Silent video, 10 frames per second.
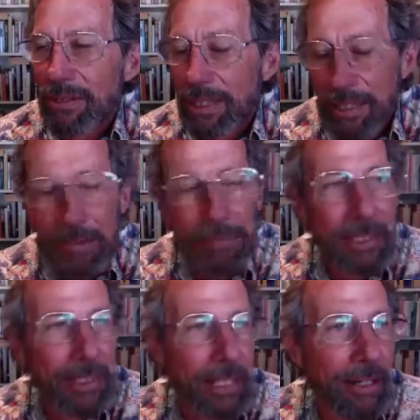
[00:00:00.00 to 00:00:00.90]
they come
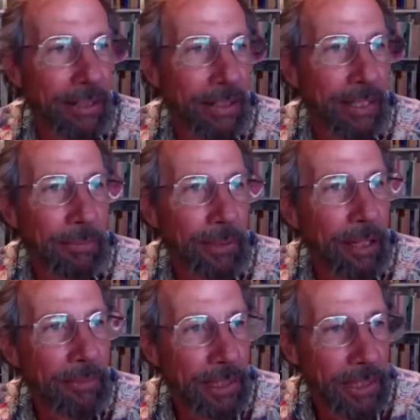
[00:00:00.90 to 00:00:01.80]
to town and they
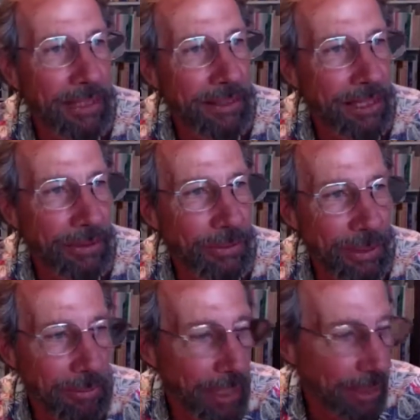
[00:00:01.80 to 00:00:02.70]
promise that things will
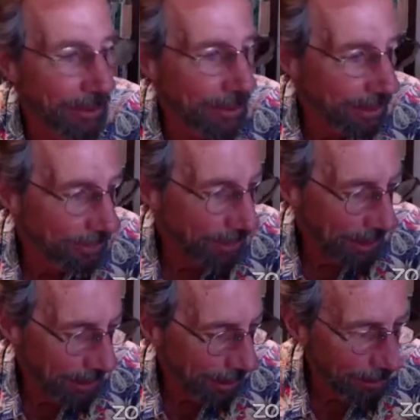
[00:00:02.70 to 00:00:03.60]
be better and they'll
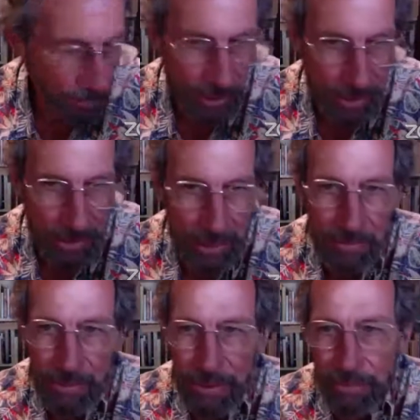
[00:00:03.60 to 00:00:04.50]
fix it up when they leave
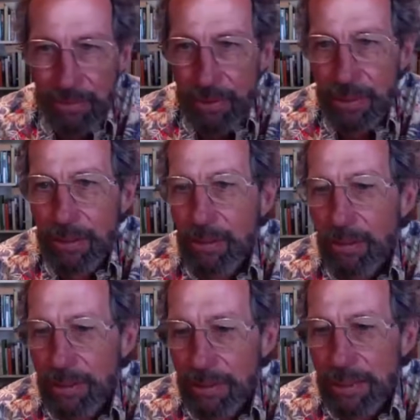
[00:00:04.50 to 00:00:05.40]
and they'll fill the
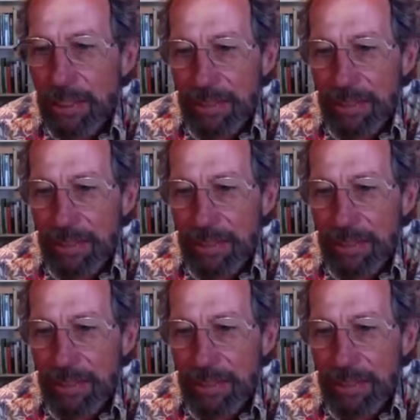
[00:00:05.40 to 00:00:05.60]
hole and